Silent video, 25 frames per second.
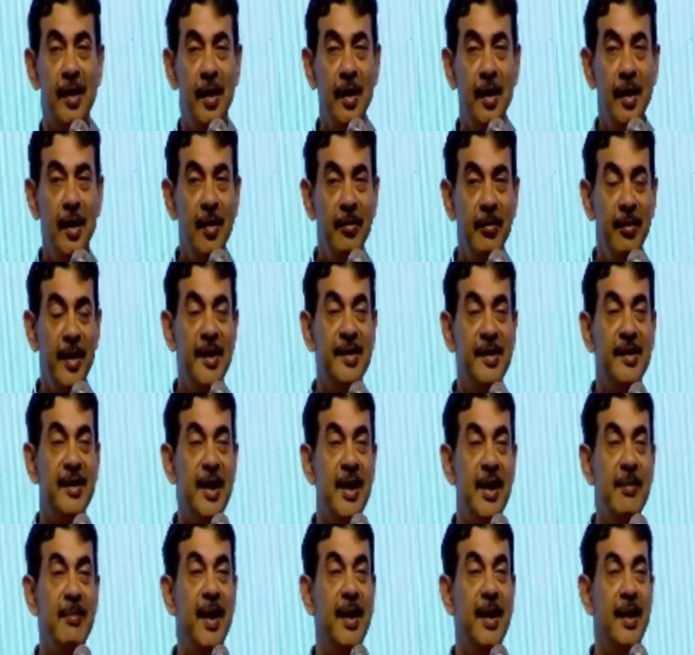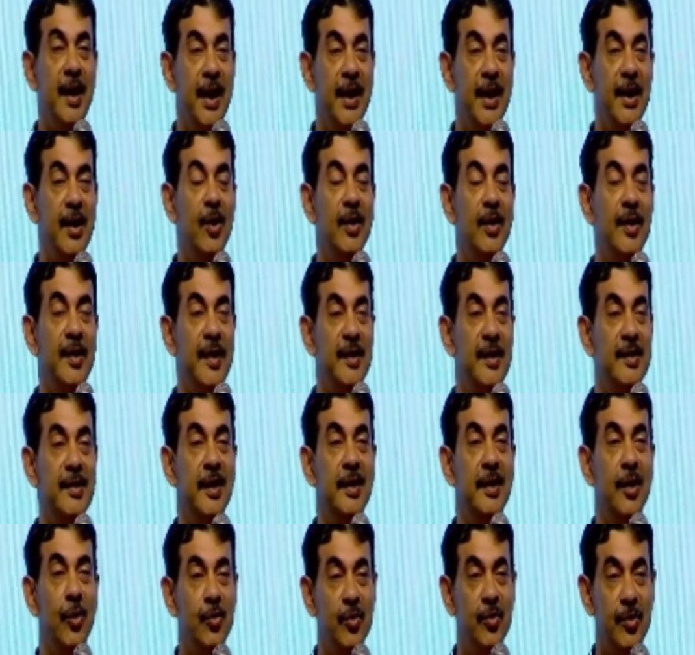Please keep an eye on these
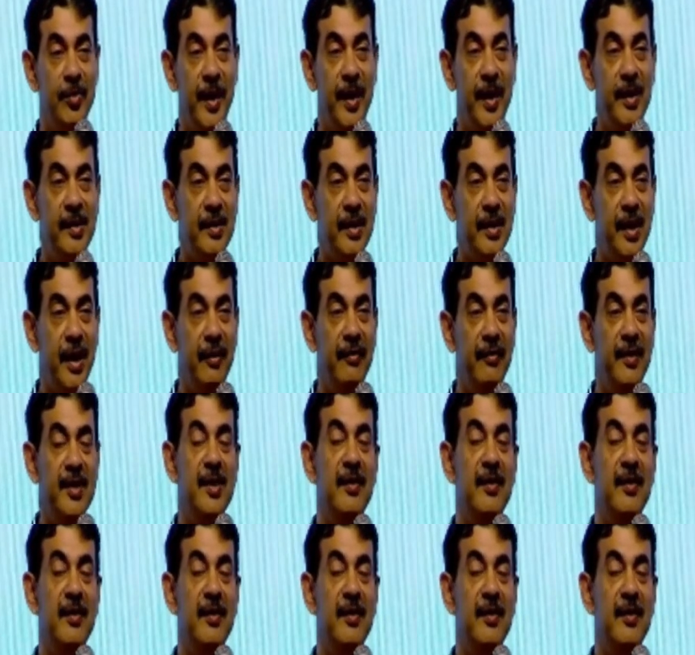announcements, and whichever